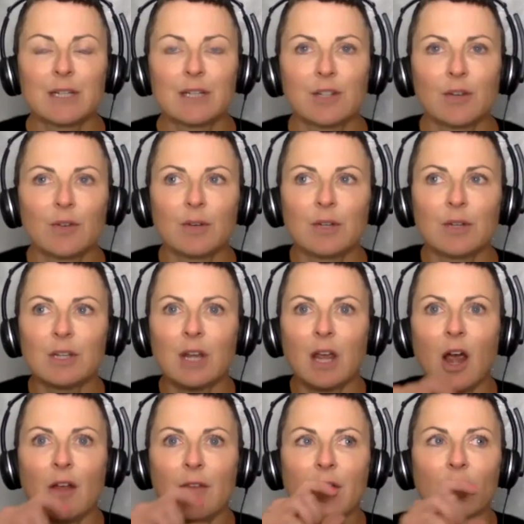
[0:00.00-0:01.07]
So,
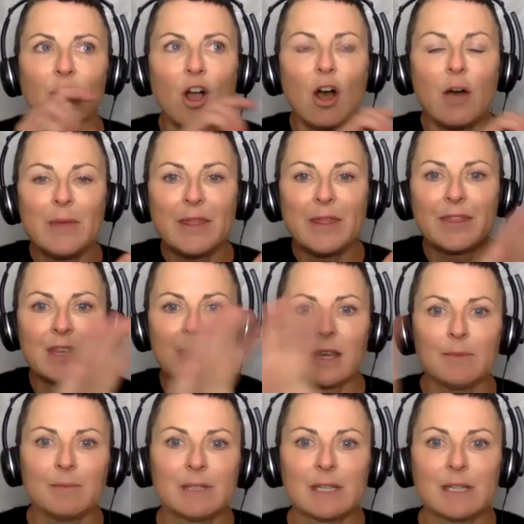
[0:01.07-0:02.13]
are there common
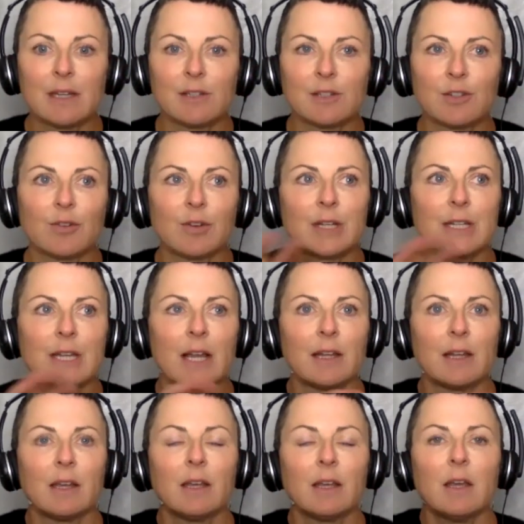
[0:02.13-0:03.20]
themes in
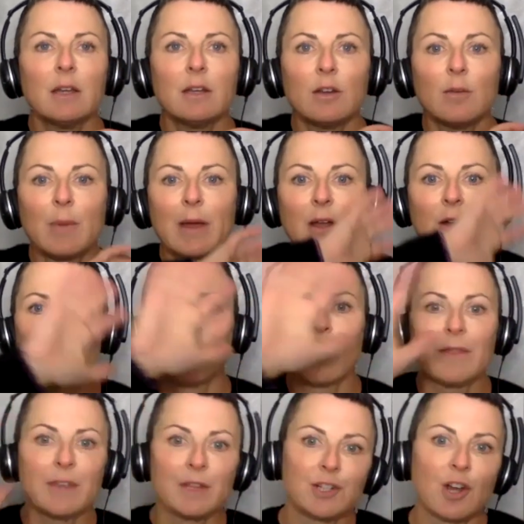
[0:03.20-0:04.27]
storytelling, no matter
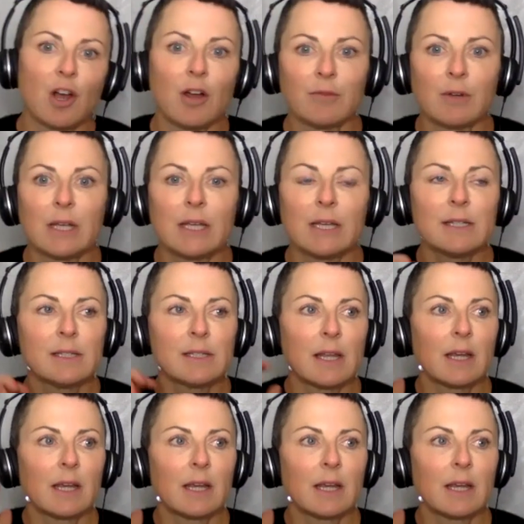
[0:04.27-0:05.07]
what the genre is?